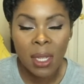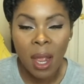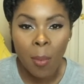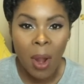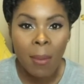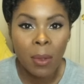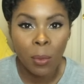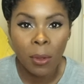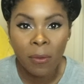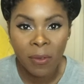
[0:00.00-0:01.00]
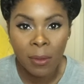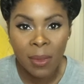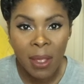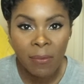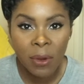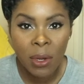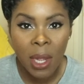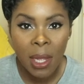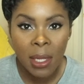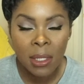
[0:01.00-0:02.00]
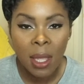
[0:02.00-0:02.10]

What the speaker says: I probably will film that for you guys.